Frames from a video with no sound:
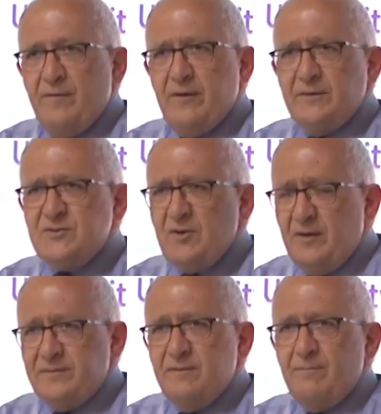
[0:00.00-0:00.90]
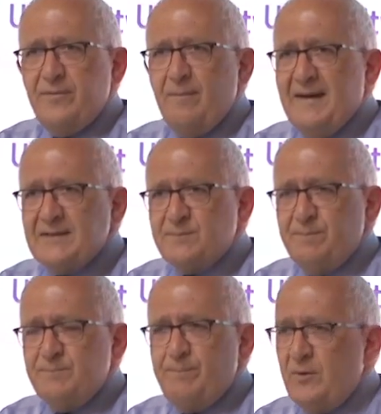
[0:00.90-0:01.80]
There is not the mass
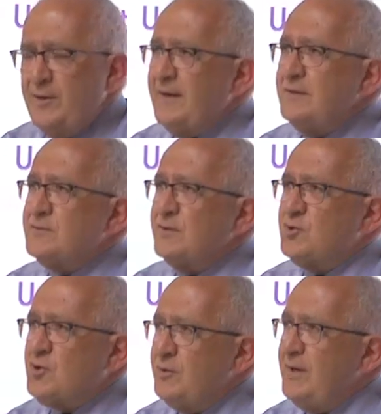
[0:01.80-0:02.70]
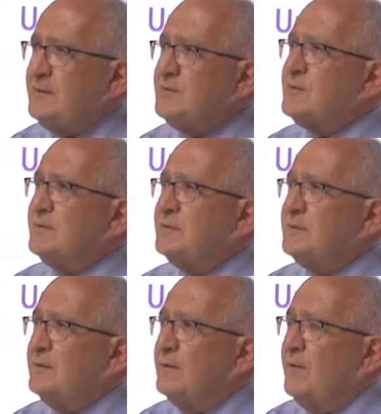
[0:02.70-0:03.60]
burnings, shootings
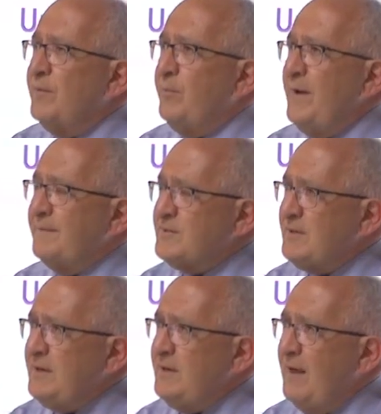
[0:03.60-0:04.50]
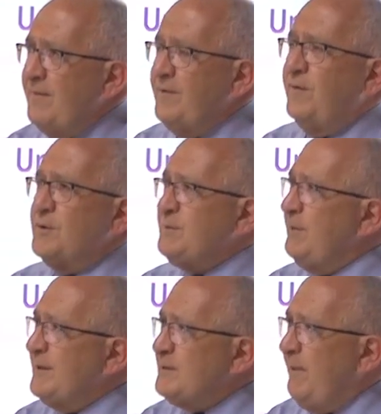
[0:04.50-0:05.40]
that we have seen, and the
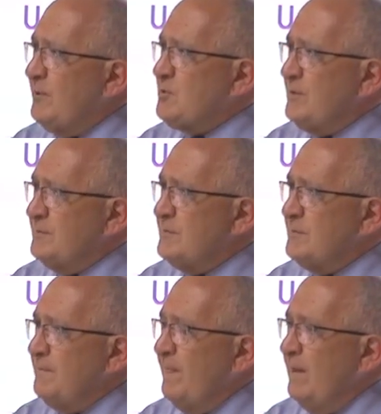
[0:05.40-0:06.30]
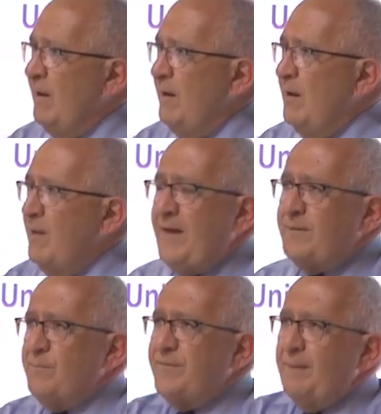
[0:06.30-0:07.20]
forceful expulsions.
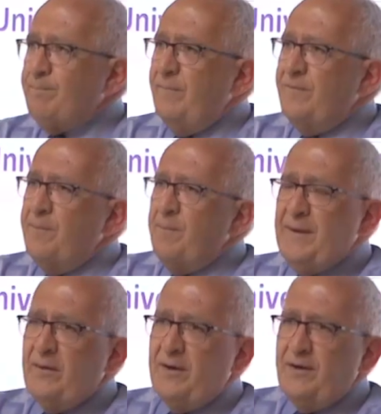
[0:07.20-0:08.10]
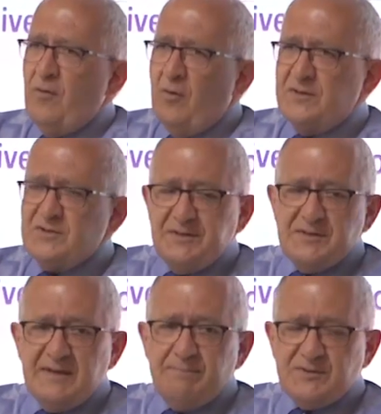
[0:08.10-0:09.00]
That from the period of August to
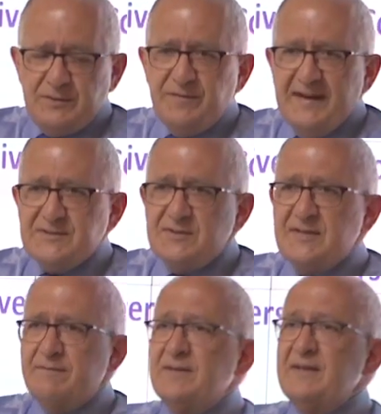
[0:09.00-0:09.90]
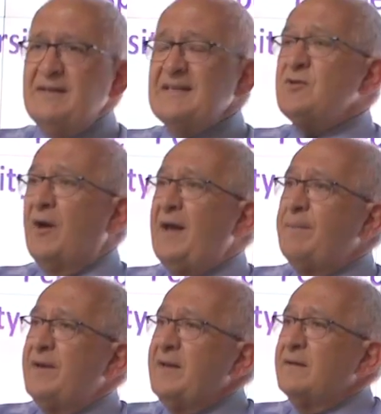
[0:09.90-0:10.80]
December 2017 is not
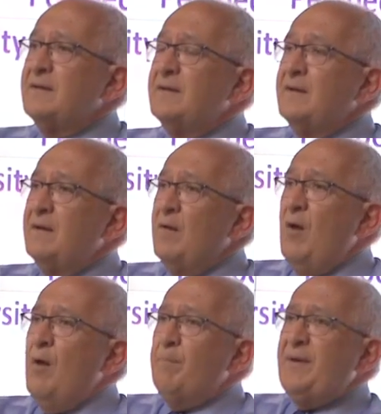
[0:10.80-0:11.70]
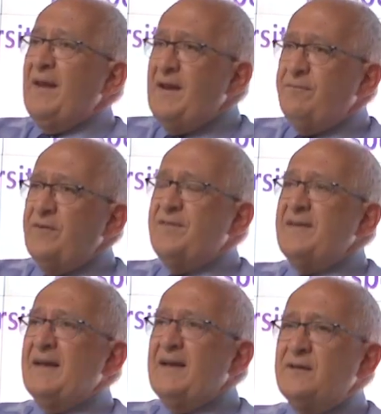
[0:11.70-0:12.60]
happening. But
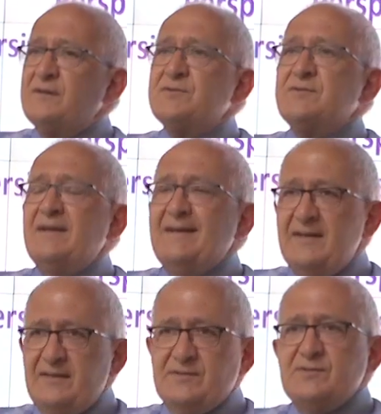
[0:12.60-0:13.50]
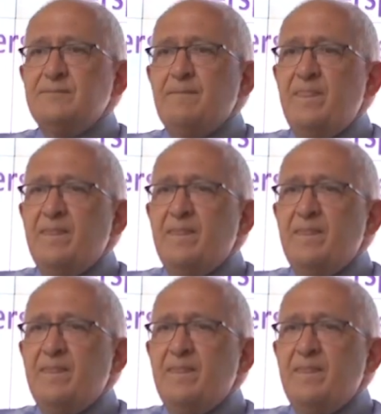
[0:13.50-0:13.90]
everything else is.